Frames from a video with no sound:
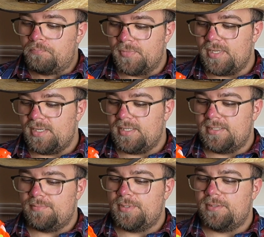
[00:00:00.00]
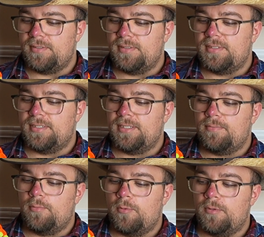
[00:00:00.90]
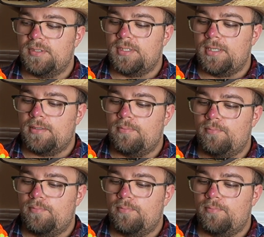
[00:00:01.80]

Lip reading: I guess it's better to see it more as like a